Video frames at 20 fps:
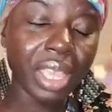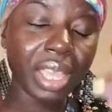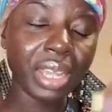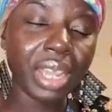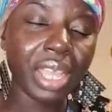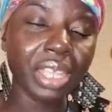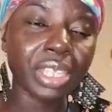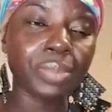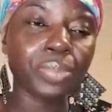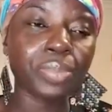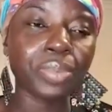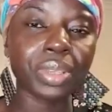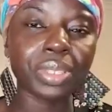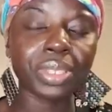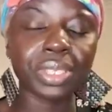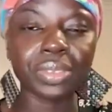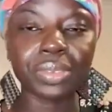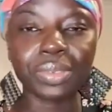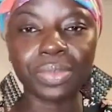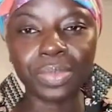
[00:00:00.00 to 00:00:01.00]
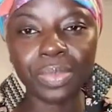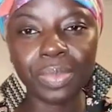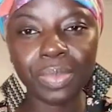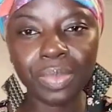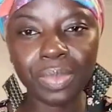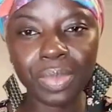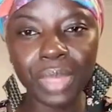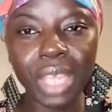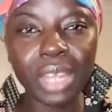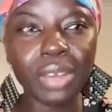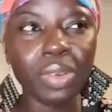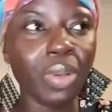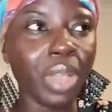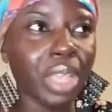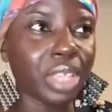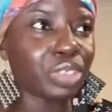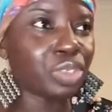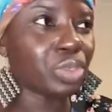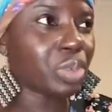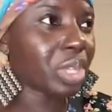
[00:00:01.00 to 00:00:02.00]
And I depress no. And no
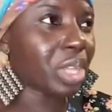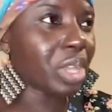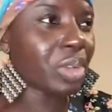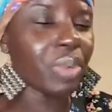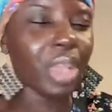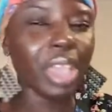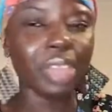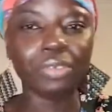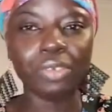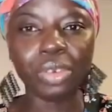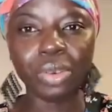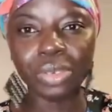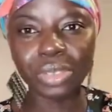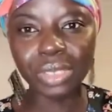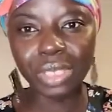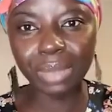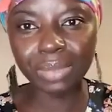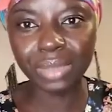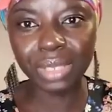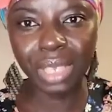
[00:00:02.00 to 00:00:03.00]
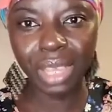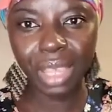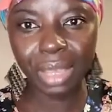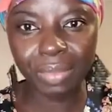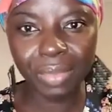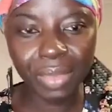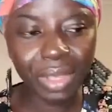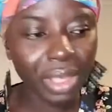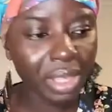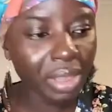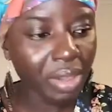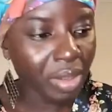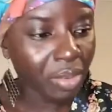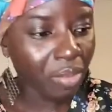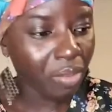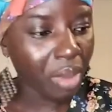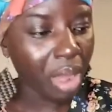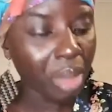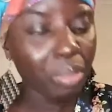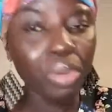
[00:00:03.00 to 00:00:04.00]
I so you're quite focused sometime.
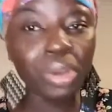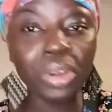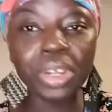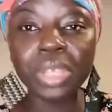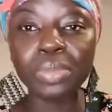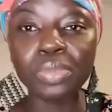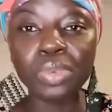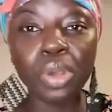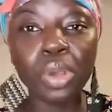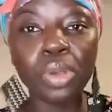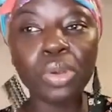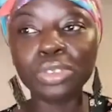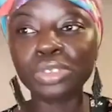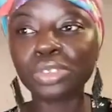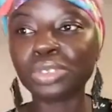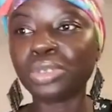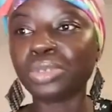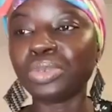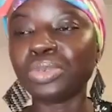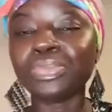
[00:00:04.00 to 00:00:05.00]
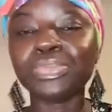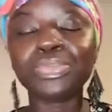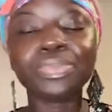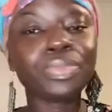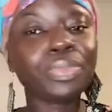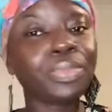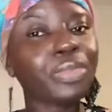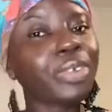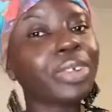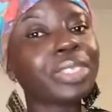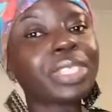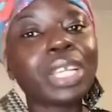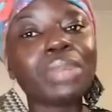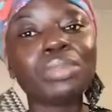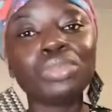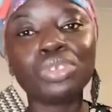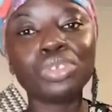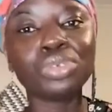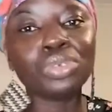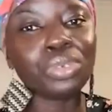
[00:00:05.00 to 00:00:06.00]
One morning be or school or
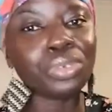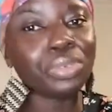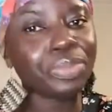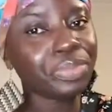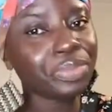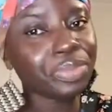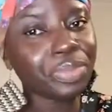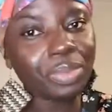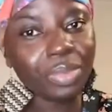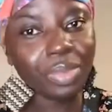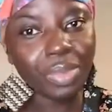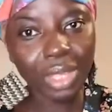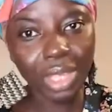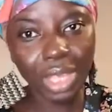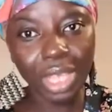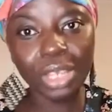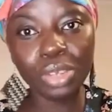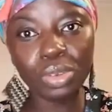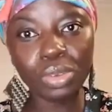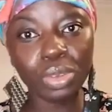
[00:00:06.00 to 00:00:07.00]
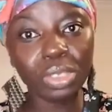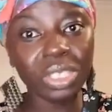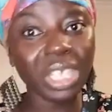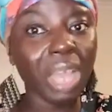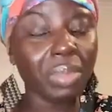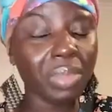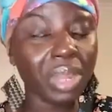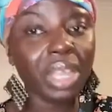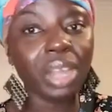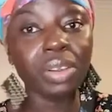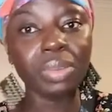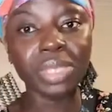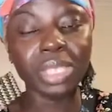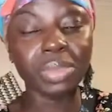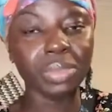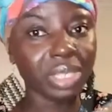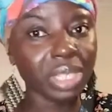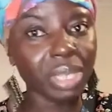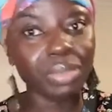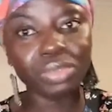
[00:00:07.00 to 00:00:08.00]
time with you. And the course American room
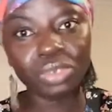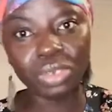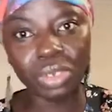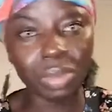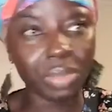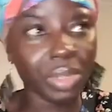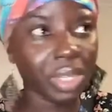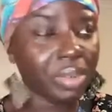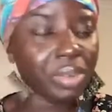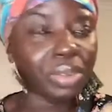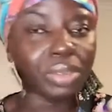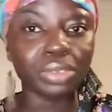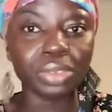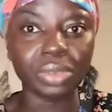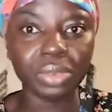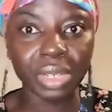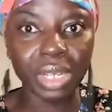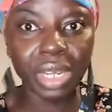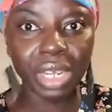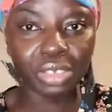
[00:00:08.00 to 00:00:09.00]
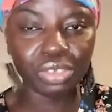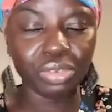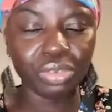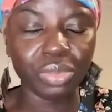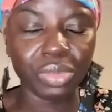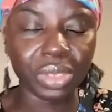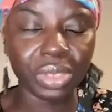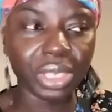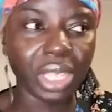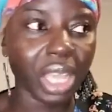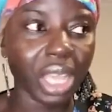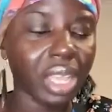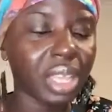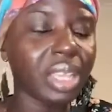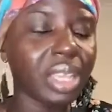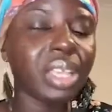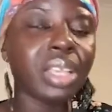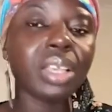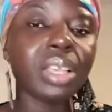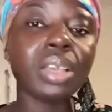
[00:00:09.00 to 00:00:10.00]
to me time to know the classroom was
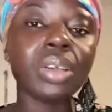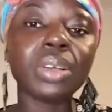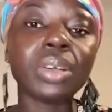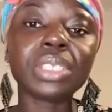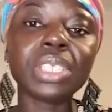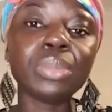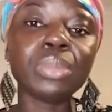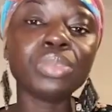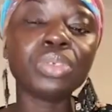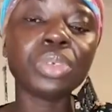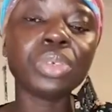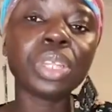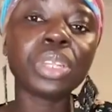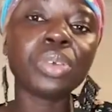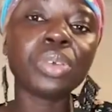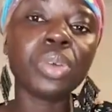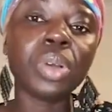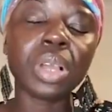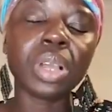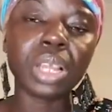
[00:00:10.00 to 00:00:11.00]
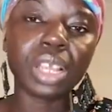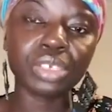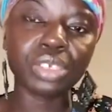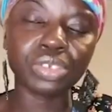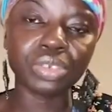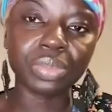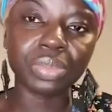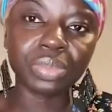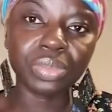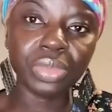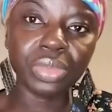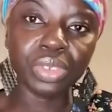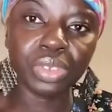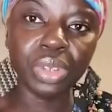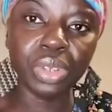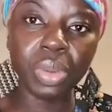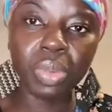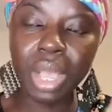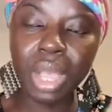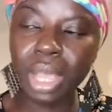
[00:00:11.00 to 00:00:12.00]
or time to the call classroom. Do
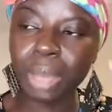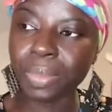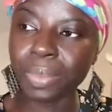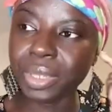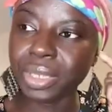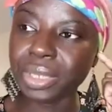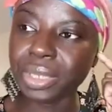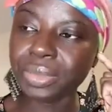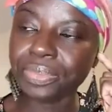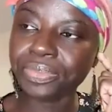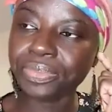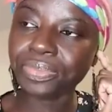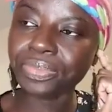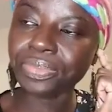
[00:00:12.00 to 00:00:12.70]
you know what happened?